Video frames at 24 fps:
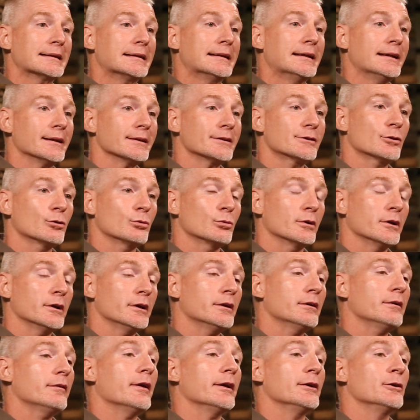get to
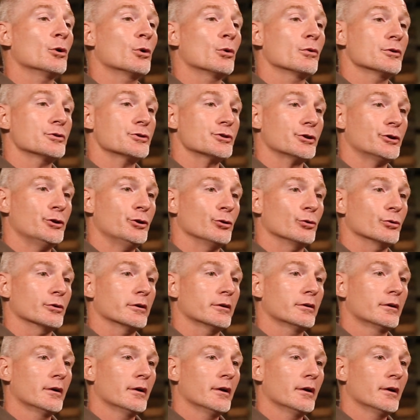where they know they're secure.